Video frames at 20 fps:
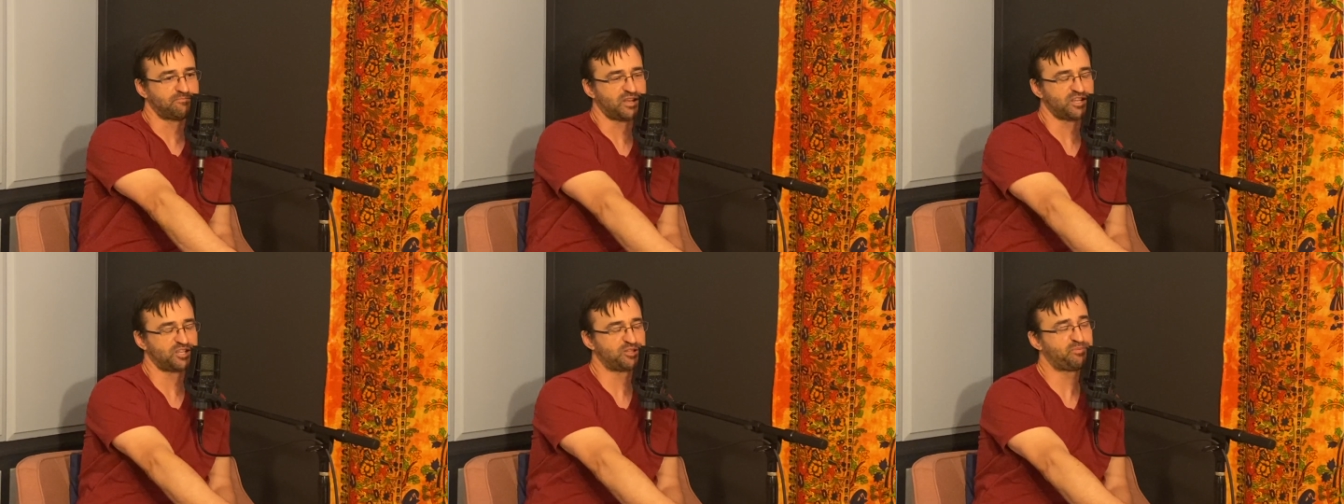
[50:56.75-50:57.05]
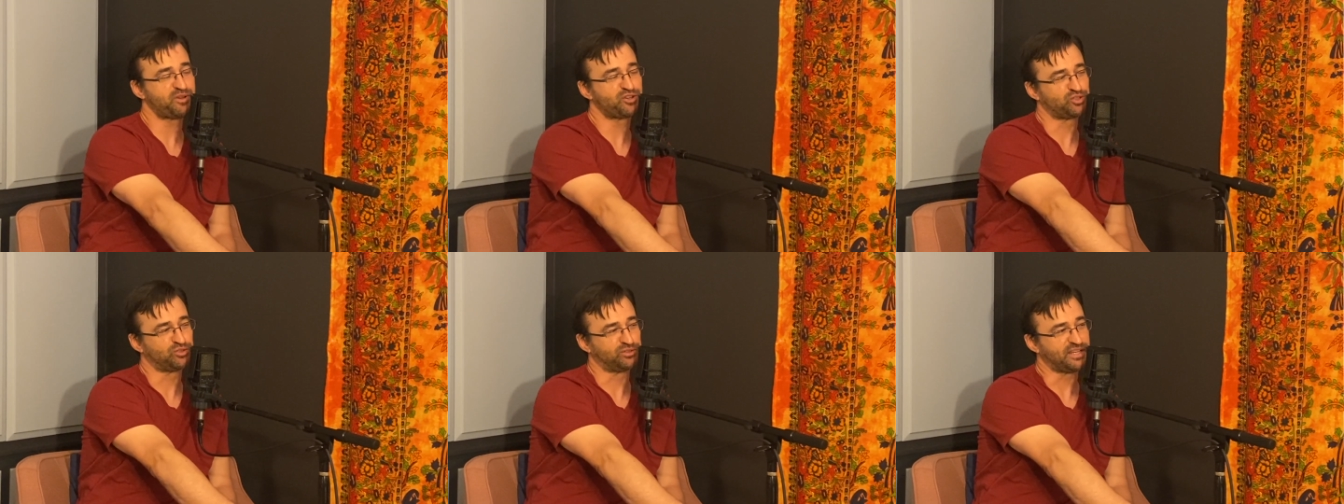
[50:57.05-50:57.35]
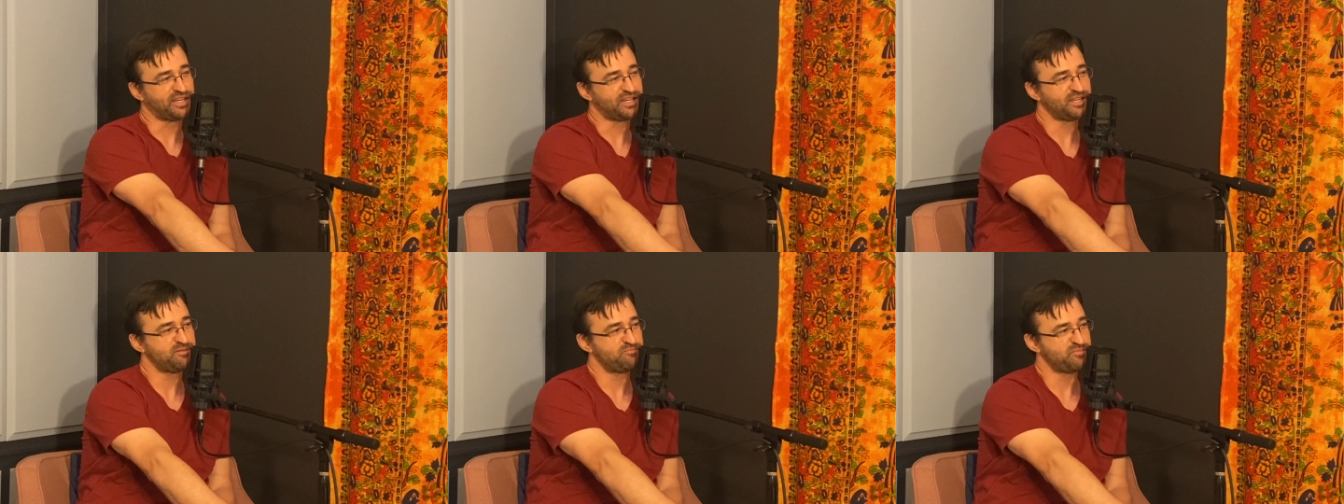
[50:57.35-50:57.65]
special
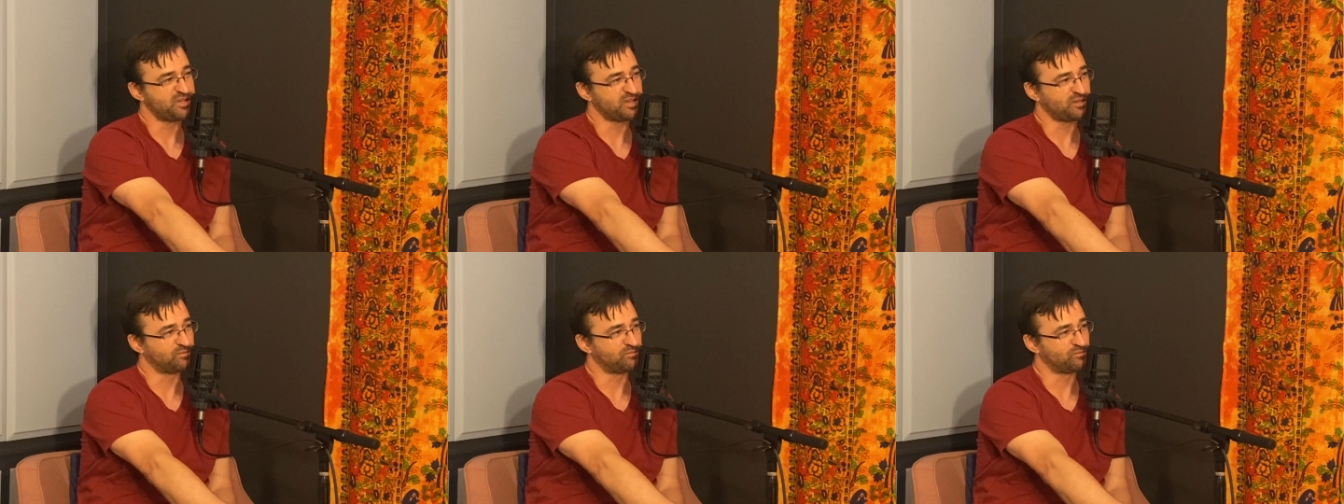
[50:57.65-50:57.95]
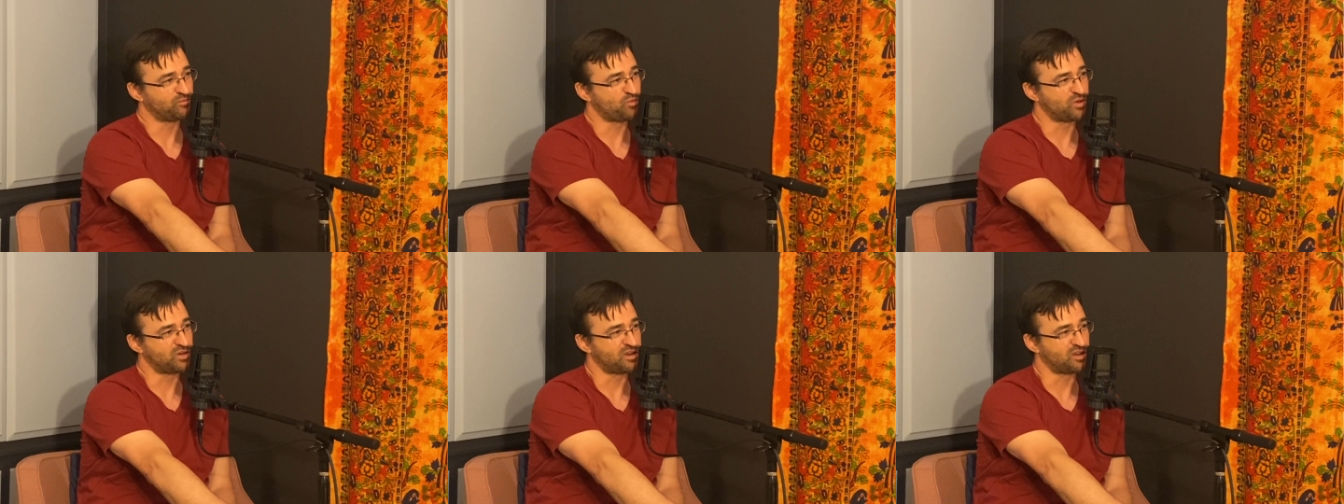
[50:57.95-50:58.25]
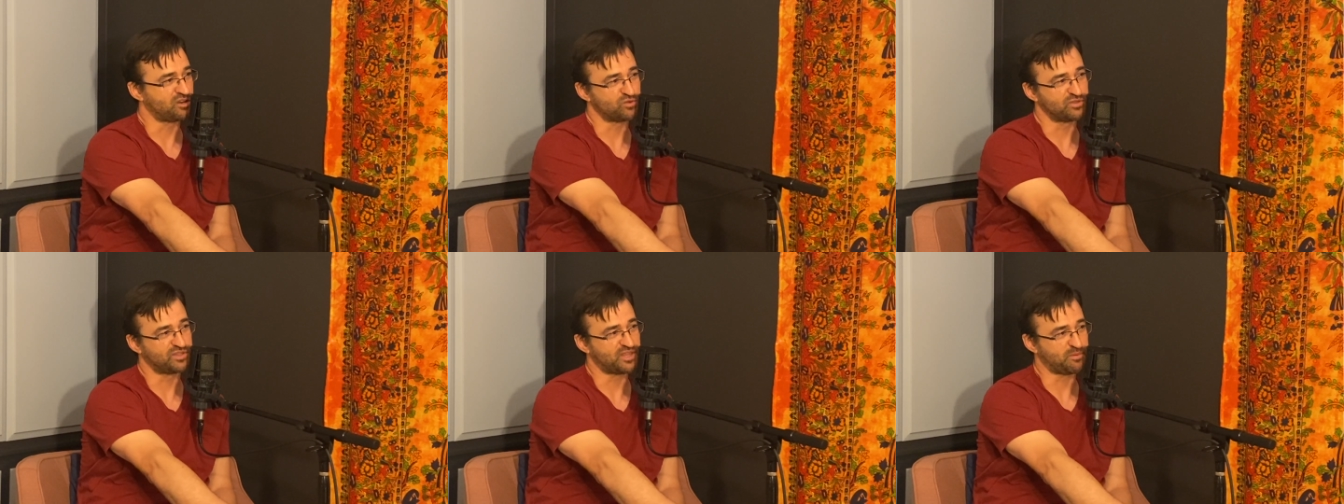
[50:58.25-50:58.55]
night, being
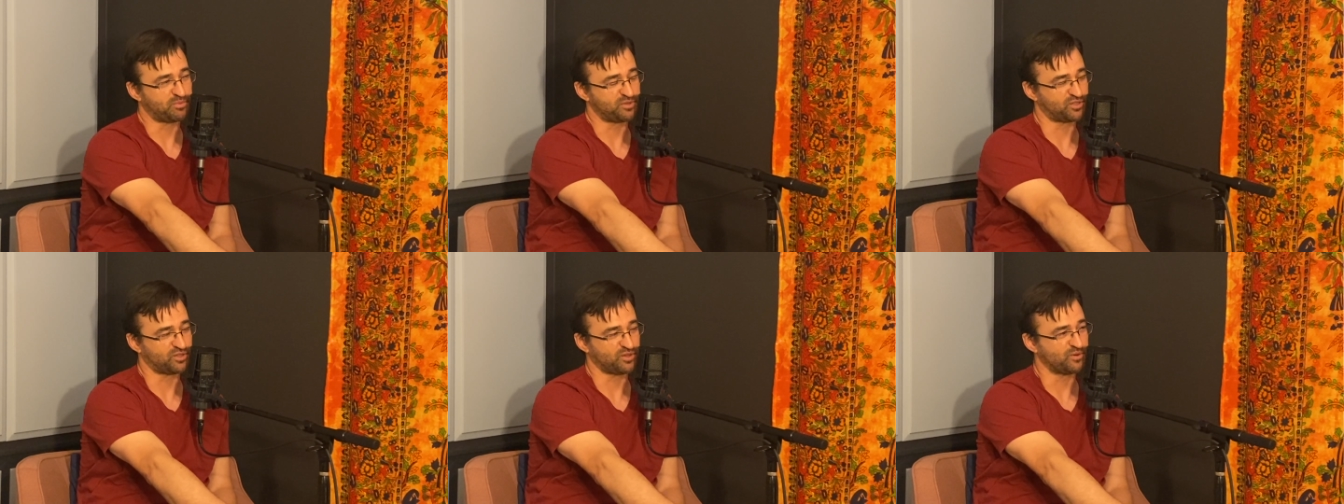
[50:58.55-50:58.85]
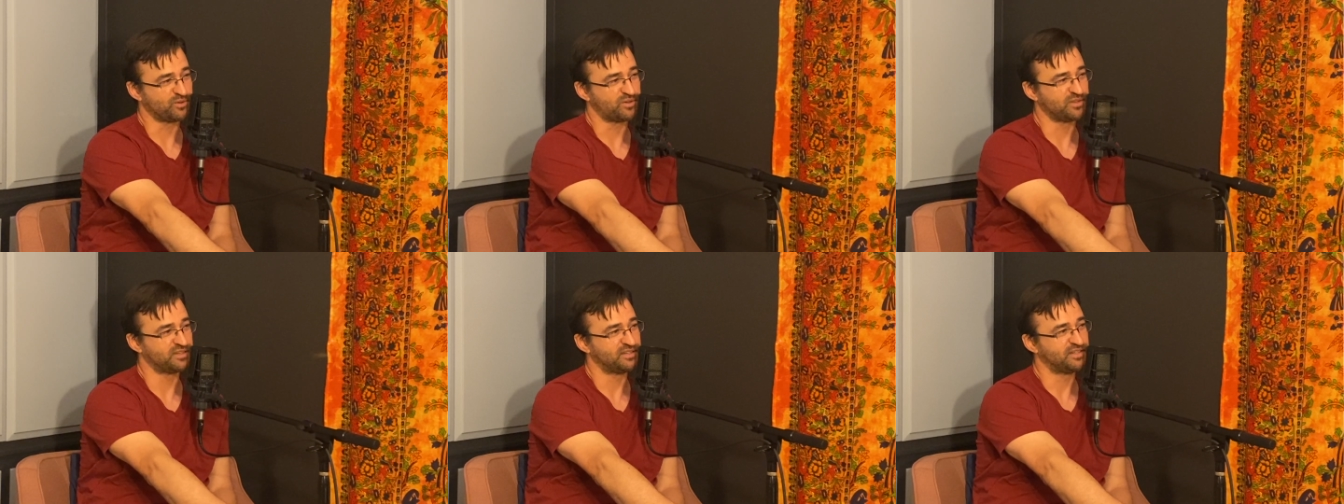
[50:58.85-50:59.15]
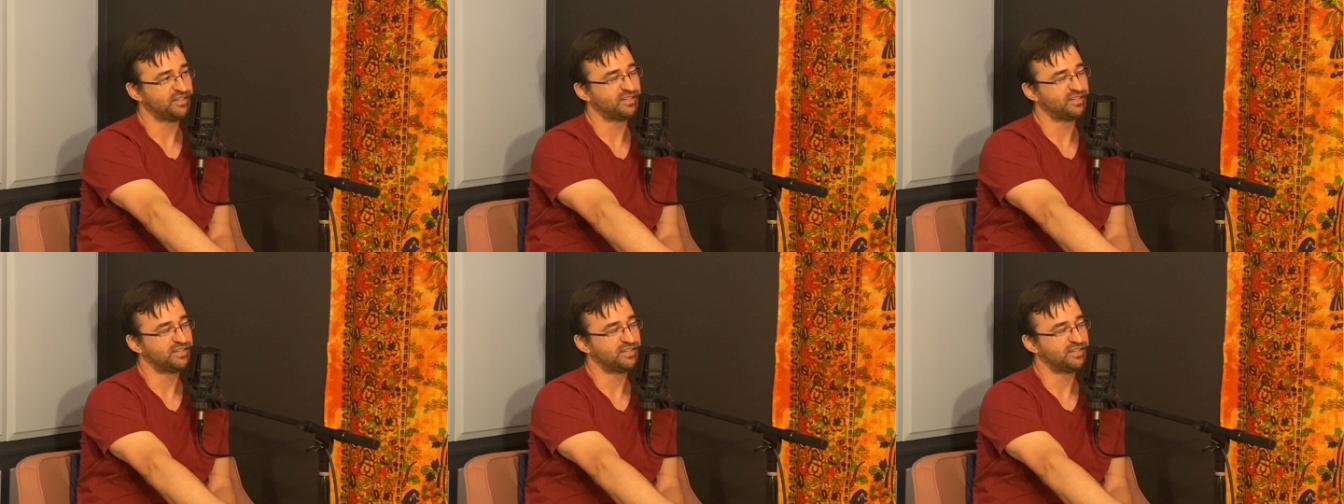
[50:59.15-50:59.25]
100th episode.